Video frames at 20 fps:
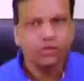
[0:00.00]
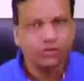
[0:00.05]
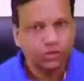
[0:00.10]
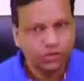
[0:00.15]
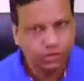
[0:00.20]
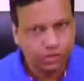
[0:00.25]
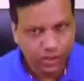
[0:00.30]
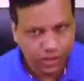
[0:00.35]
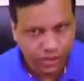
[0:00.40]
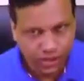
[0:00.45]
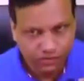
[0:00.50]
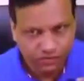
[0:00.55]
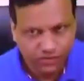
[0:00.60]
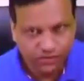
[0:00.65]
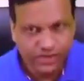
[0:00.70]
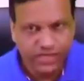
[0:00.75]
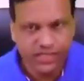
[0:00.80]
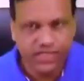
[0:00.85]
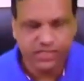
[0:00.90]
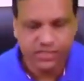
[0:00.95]
So here we
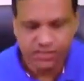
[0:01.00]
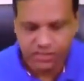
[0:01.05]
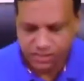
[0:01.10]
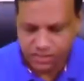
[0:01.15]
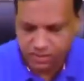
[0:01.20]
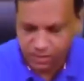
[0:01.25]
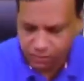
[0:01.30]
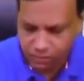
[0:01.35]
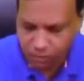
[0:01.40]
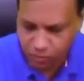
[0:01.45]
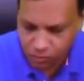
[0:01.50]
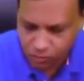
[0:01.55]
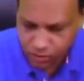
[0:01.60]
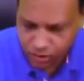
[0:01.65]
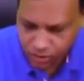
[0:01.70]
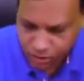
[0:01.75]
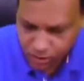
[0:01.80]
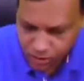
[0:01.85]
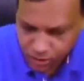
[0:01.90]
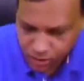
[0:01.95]
will discuss about
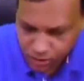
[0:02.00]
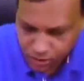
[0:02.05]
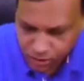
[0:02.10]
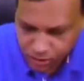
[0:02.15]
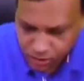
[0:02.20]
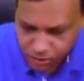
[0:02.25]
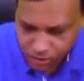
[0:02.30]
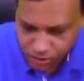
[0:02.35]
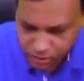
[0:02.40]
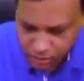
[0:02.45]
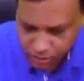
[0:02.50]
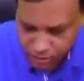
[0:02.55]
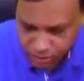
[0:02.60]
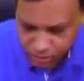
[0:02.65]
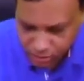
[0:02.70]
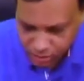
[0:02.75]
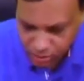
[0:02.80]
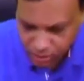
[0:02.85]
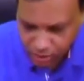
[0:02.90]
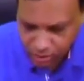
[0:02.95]

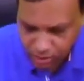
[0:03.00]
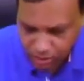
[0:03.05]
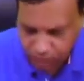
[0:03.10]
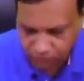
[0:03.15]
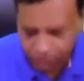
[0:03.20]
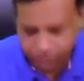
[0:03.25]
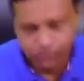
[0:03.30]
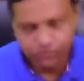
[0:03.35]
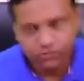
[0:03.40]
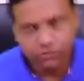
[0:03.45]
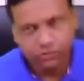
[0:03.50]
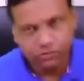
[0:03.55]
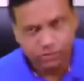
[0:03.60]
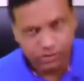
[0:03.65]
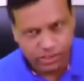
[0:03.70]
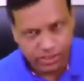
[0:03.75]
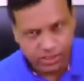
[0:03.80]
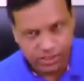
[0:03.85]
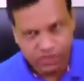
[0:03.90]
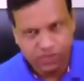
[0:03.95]
a few
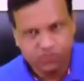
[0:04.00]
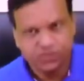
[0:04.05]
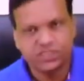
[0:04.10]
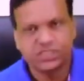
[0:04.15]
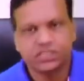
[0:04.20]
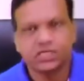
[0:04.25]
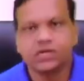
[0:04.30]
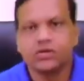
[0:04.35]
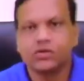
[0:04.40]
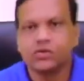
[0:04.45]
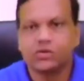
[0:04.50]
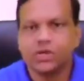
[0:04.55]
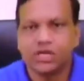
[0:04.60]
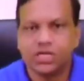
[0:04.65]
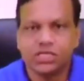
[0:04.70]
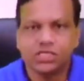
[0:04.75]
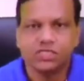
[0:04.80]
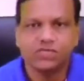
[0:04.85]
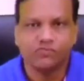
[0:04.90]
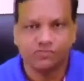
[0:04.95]
drugs which are known
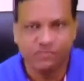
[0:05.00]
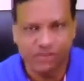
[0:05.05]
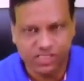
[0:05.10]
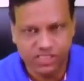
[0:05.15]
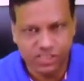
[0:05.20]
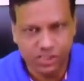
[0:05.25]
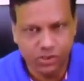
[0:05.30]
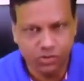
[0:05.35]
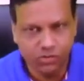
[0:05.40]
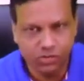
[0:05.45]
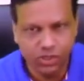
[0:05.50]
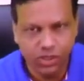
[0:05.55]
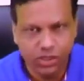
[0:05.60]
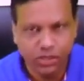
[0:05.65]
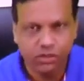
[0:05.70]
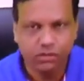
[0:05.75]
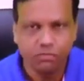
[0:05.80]
as vesicular